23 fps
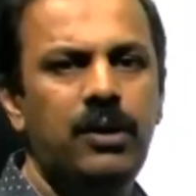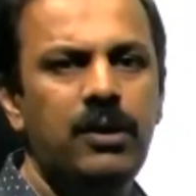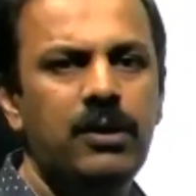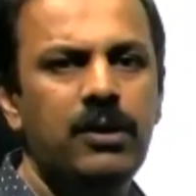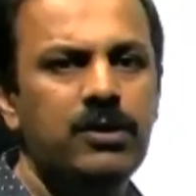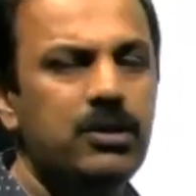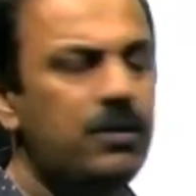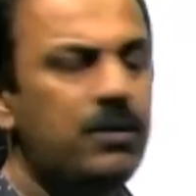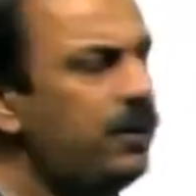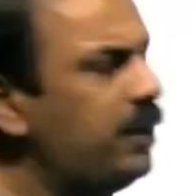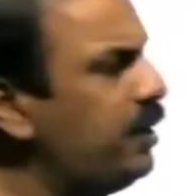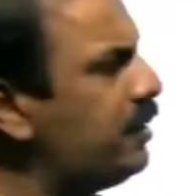
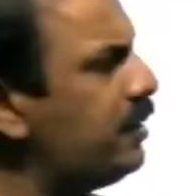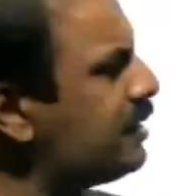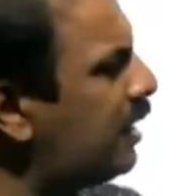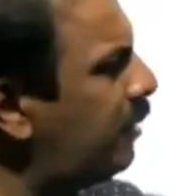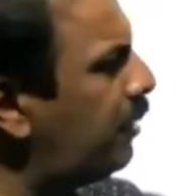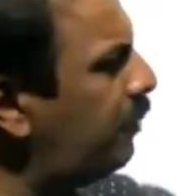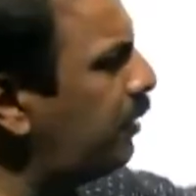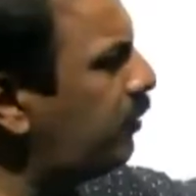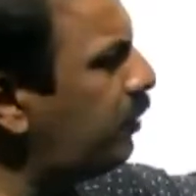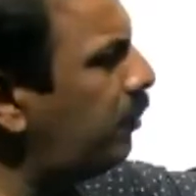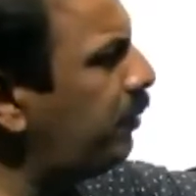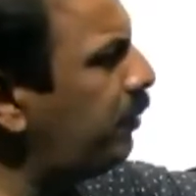So when it is
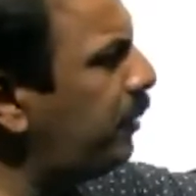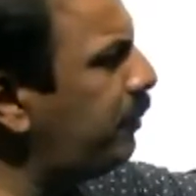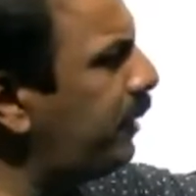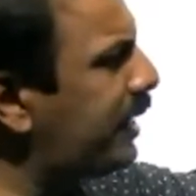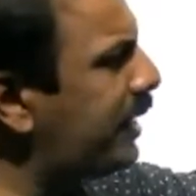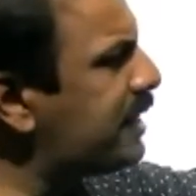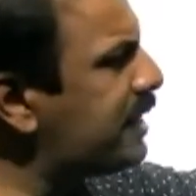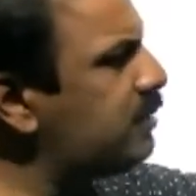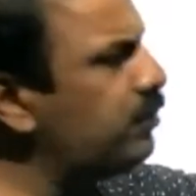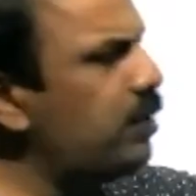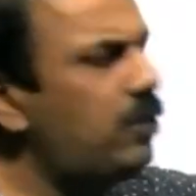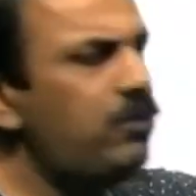coming from a
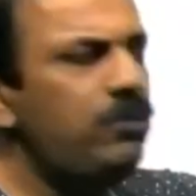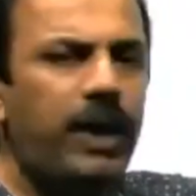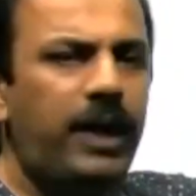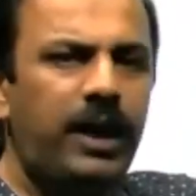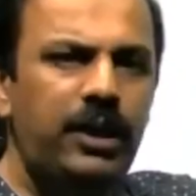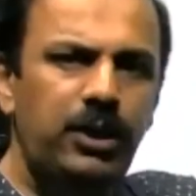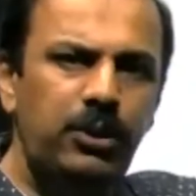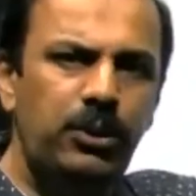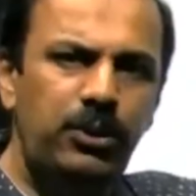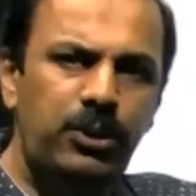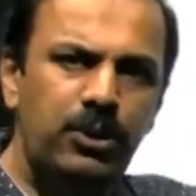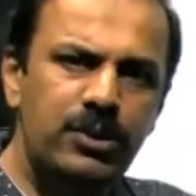maximum
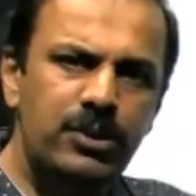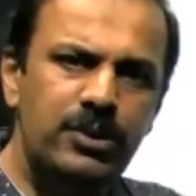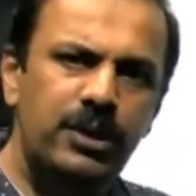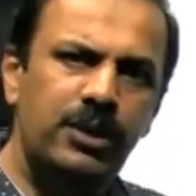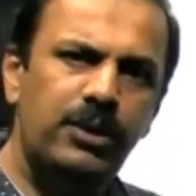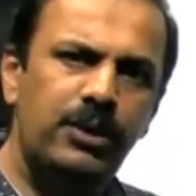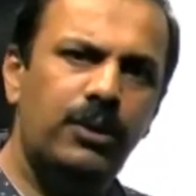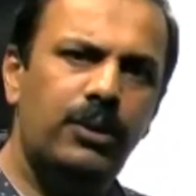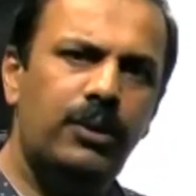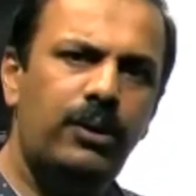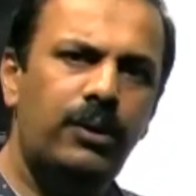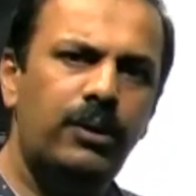value to
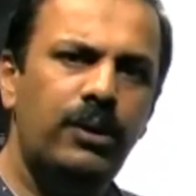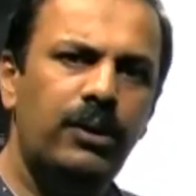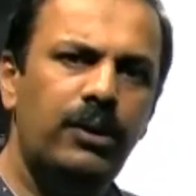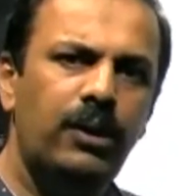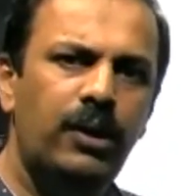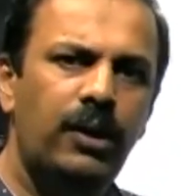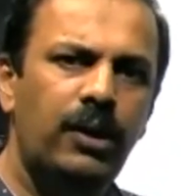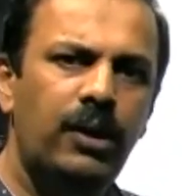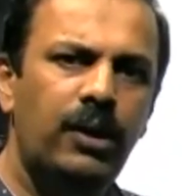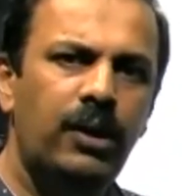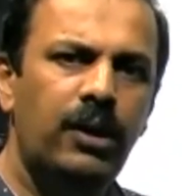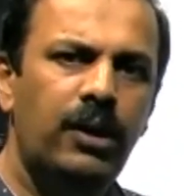0,
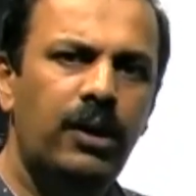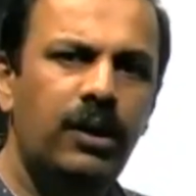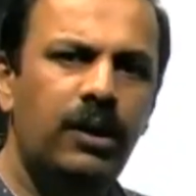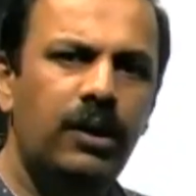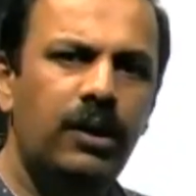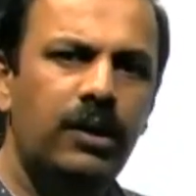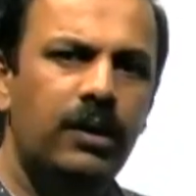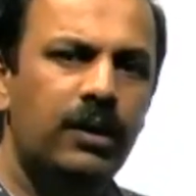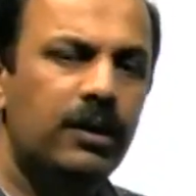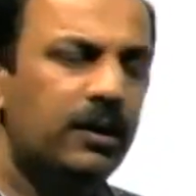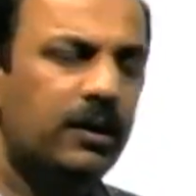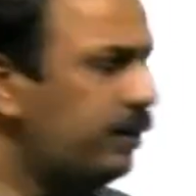
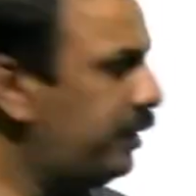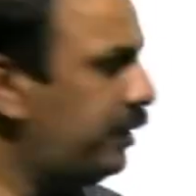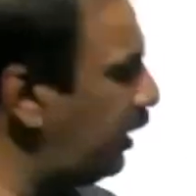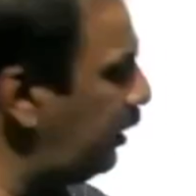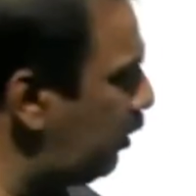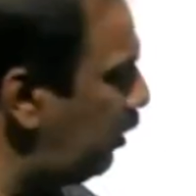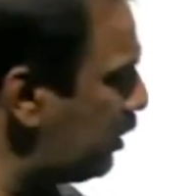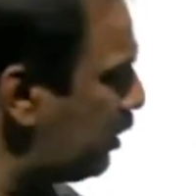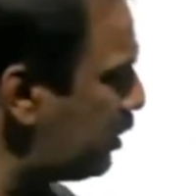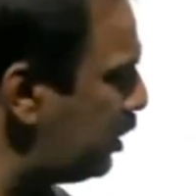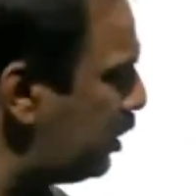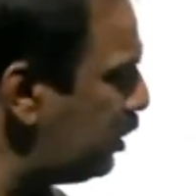then
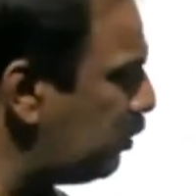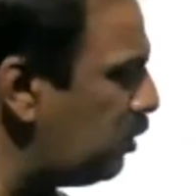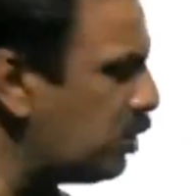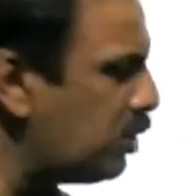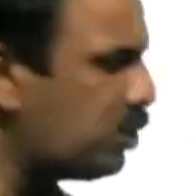also it will